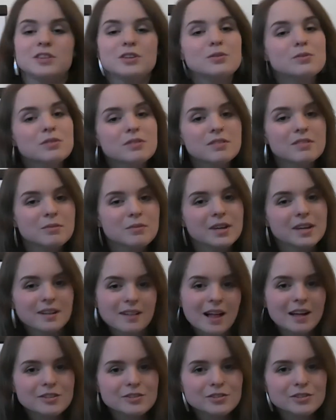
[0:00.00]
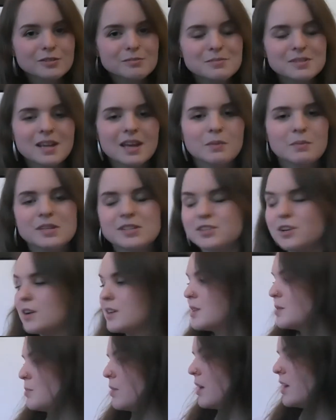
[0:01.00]
youth in classrooms, and we start at
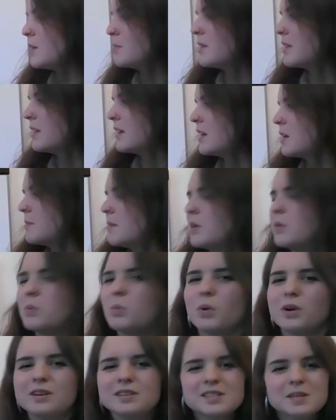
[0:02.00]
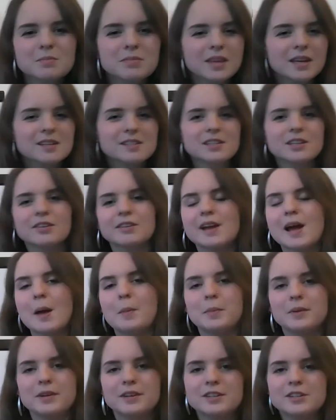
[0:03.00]
the bottom and think about what are some things that could
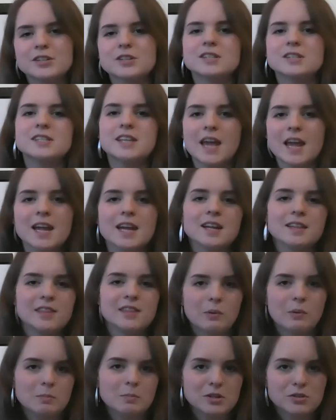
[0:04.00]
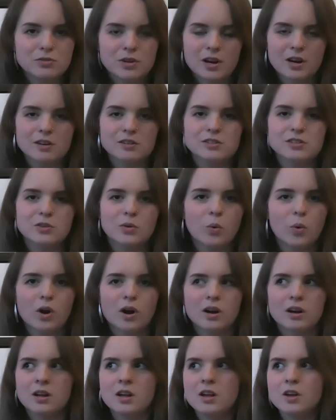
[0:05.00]
happen in your day that would be triggers
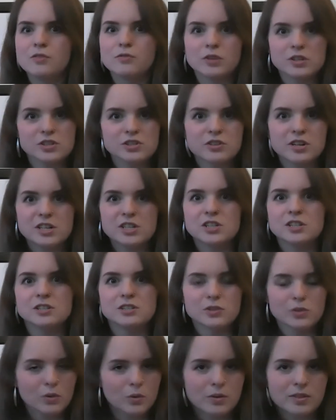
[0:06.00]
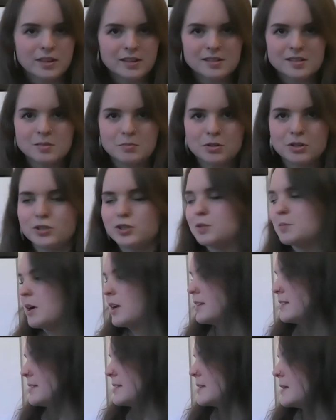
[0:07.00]
or frustrations or things that push your
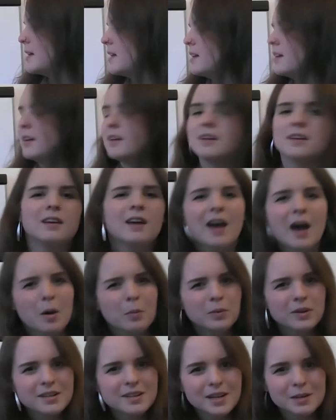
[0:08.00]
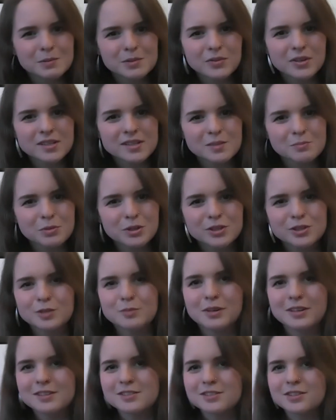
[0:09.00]
buttons. How many times have I said push your
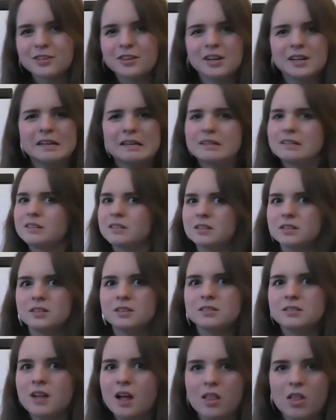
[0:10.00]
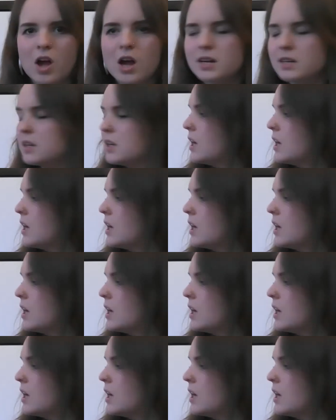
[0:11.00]
buttons already? A lot.